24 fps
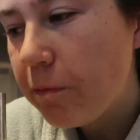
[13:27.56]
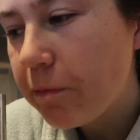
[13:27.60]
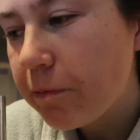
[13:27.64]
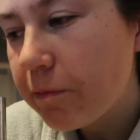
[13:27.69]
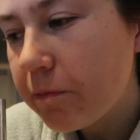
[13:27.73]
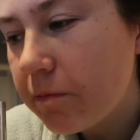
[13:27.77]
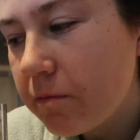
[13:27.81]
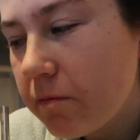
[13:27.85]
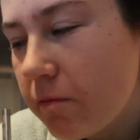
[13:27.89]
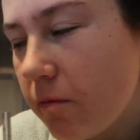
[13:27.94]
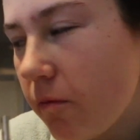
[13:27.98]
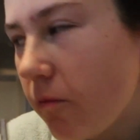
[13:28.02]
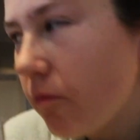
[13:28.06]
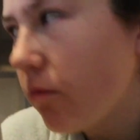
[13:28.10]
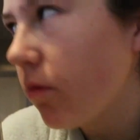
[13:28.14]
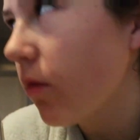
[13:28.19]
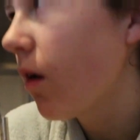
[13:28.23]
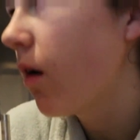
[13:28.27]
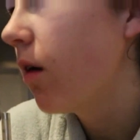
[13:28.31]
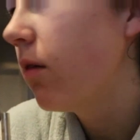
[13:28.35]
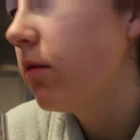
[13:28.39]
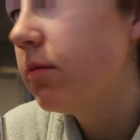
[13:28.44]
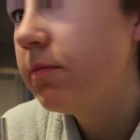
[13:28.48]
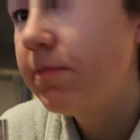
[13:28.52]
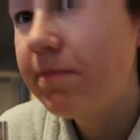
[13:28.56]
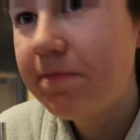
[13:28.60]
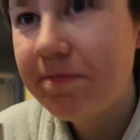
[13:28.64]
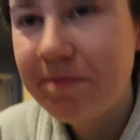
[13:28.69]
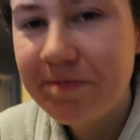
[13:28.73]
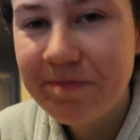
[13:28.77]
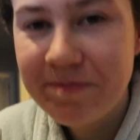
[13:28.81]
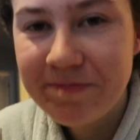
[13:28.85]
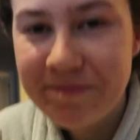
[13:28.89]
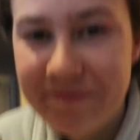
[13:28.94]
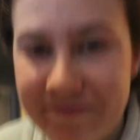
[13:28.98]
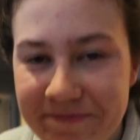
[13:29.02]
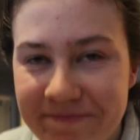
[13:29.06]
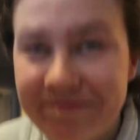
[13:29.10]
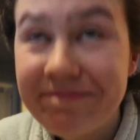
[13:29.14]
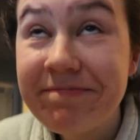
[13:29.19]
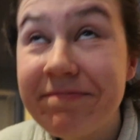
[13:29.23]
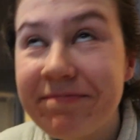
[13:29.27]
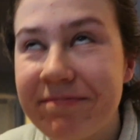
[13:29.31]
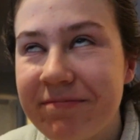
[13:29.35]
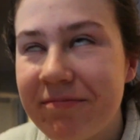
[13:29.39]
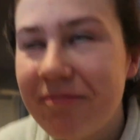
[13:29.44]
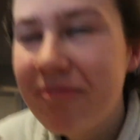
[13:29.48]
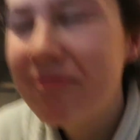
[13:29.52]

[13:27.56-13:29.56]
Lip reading: we made do. Nelson wasn't all that